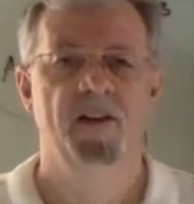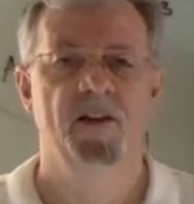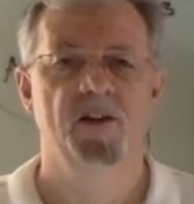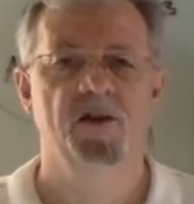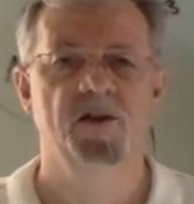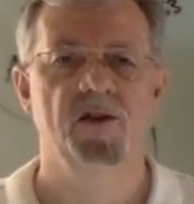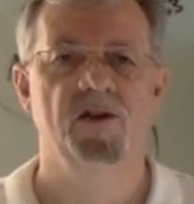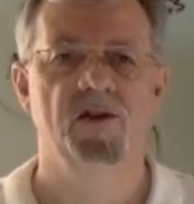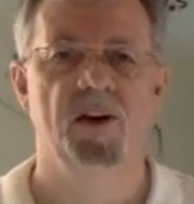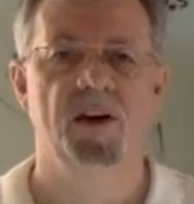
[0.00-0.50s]

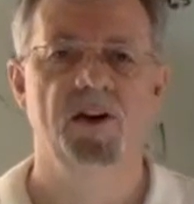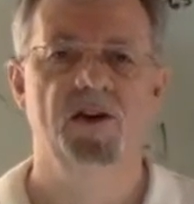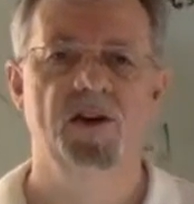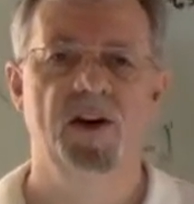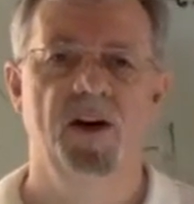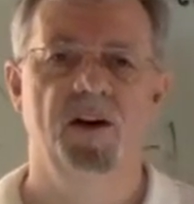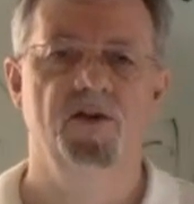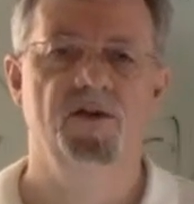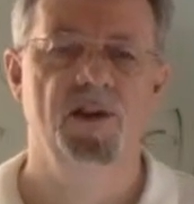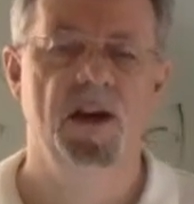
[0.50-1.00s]
This is Sonny
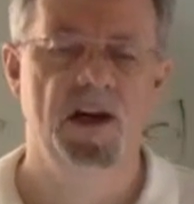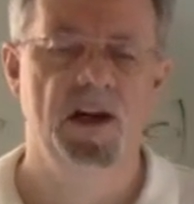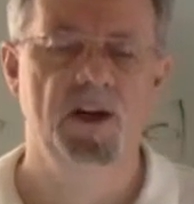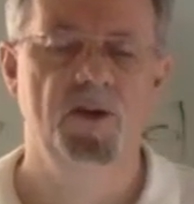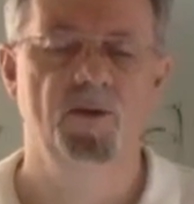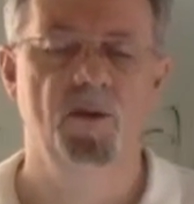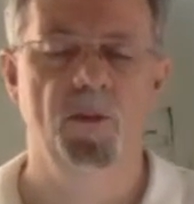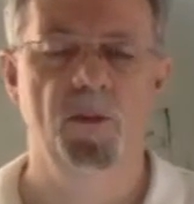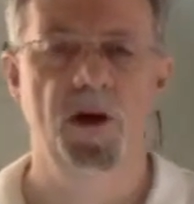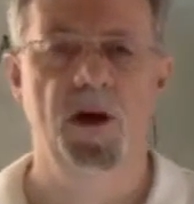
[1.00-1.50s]
Childs.
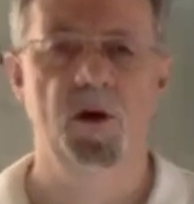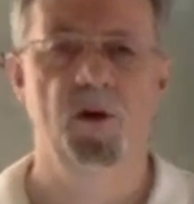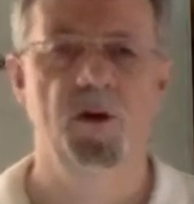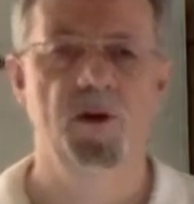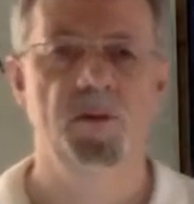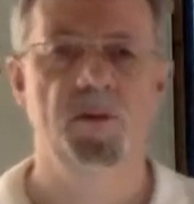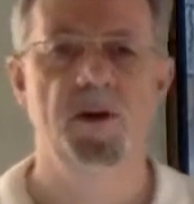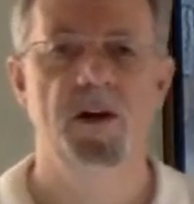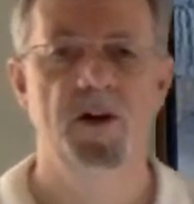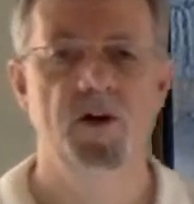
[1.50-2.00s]
Thank you for being
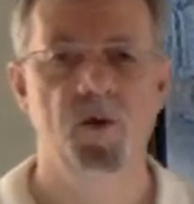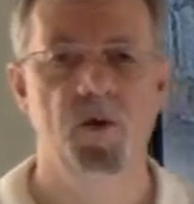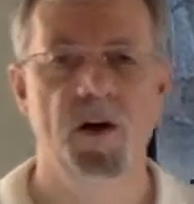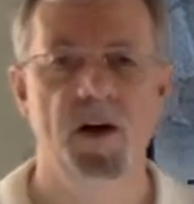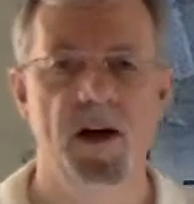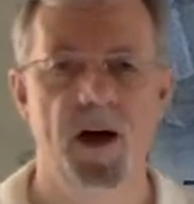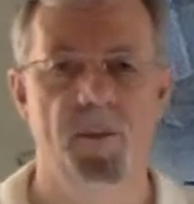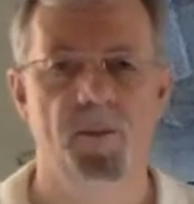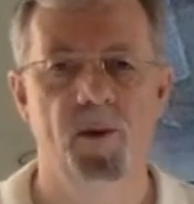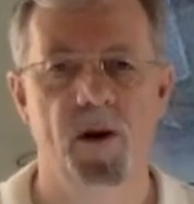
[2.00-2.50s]
with me each
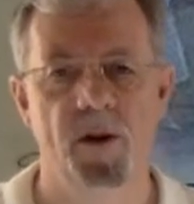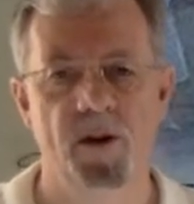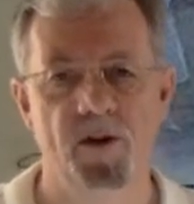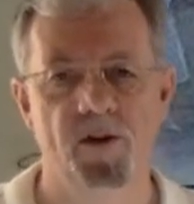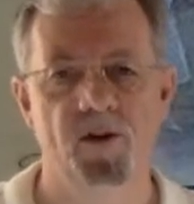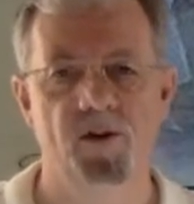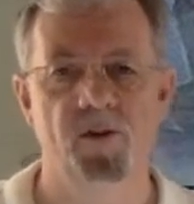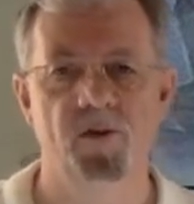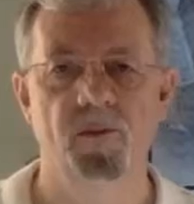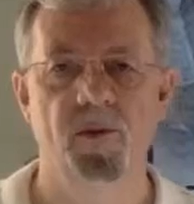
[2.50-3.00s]
week. I pray
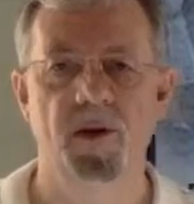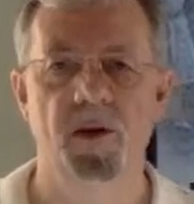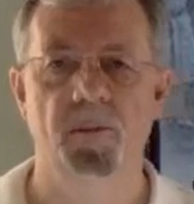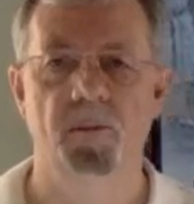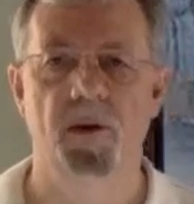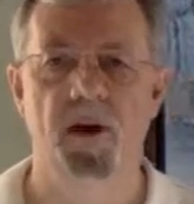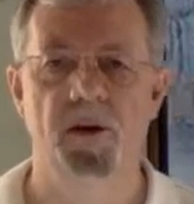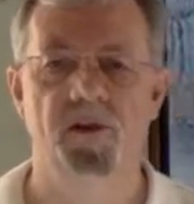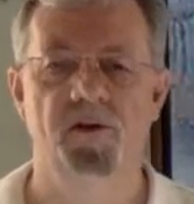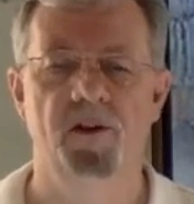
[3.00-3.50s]
that this has been a
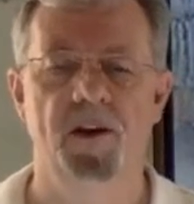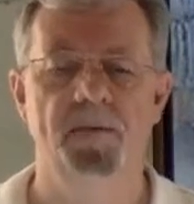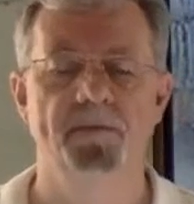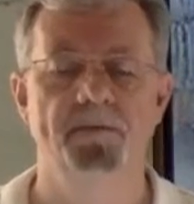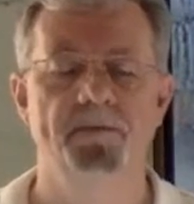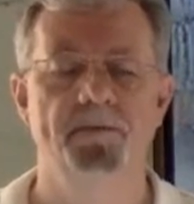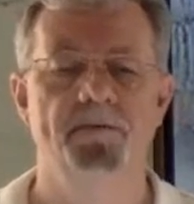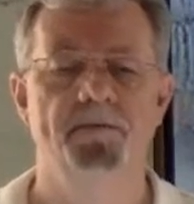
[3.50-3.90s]
blessing.